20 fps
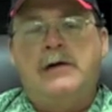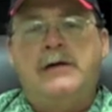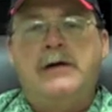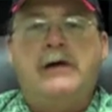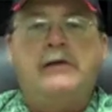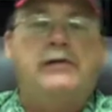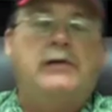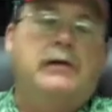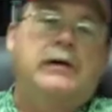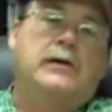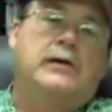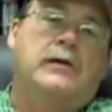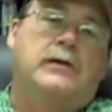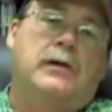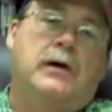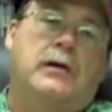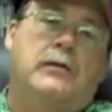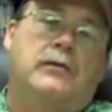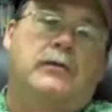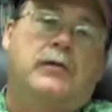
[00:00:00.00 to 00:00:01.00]
Next, I'd like to
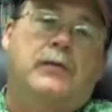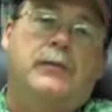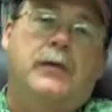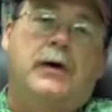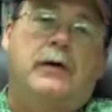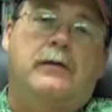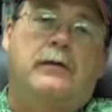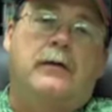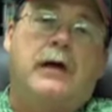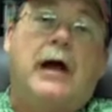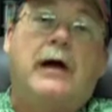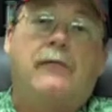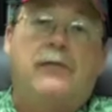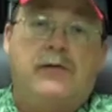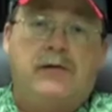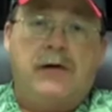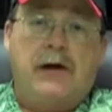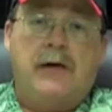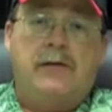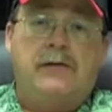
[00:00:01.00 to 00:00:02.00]
talk to you about
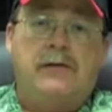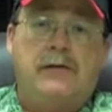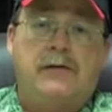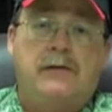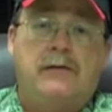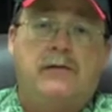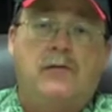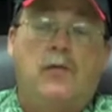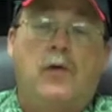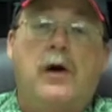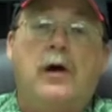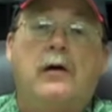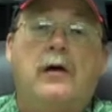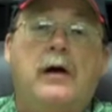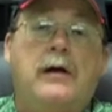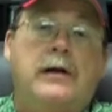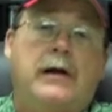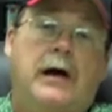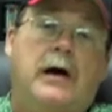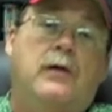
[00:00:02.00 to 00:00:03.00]
advertising.
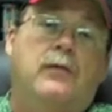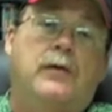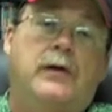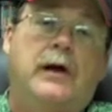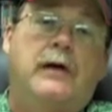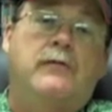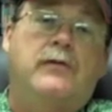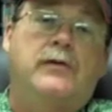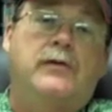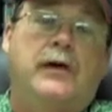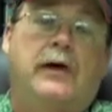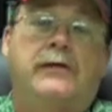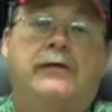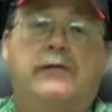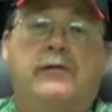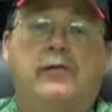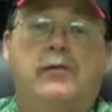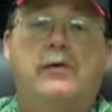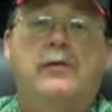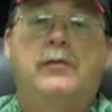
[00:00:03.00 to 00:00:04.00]
Where and how we
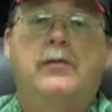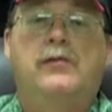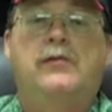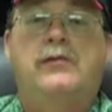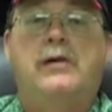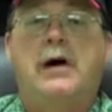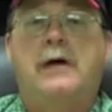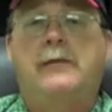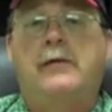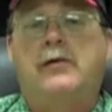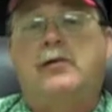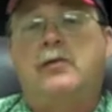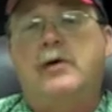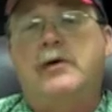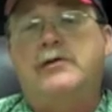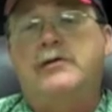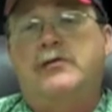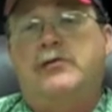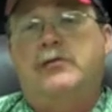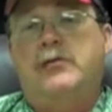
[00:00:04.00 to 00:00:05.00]
advertise. That's one of the most common
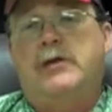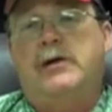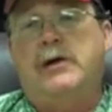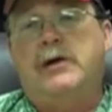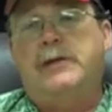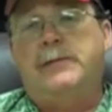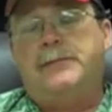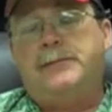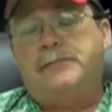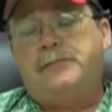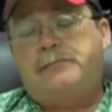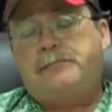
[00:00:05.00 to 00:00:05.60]
questions we get.